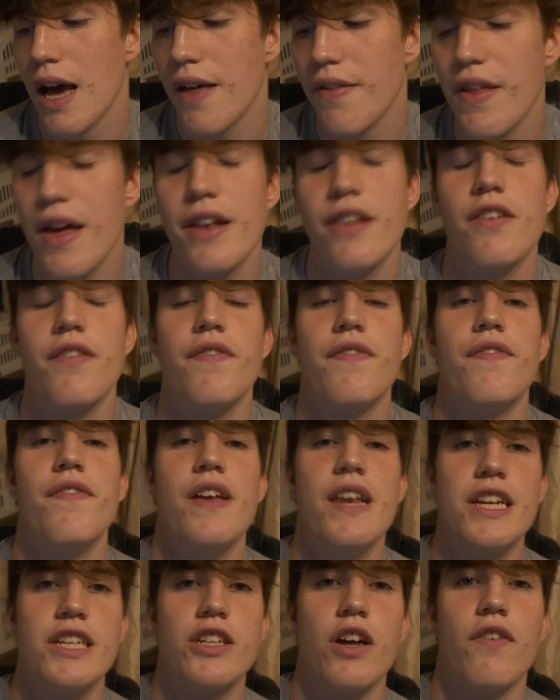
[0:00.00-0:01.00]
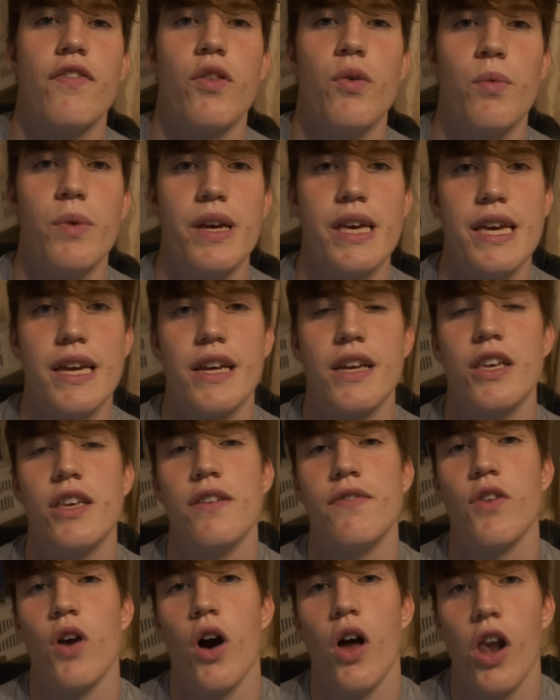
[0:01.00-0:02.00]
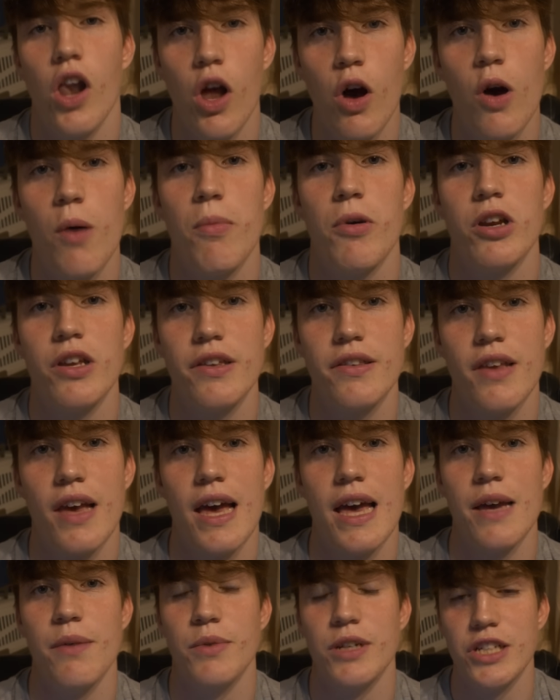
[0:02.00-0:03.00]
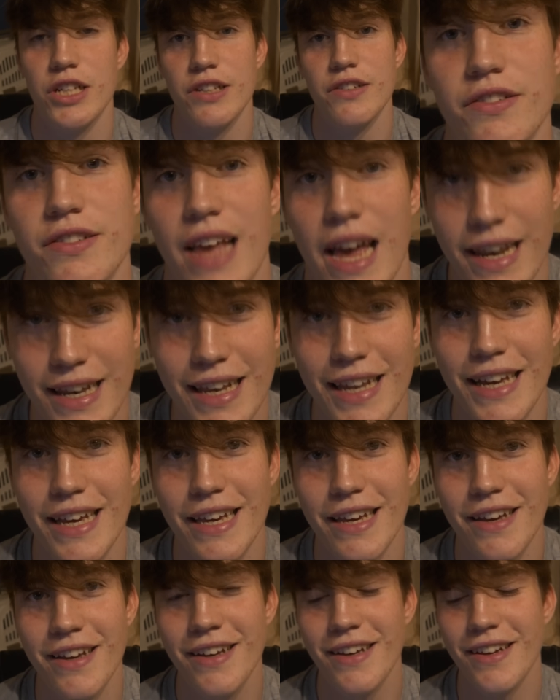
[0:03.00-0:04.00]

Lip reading: And then to finish off the week, you've got a lower body day, which is deadly,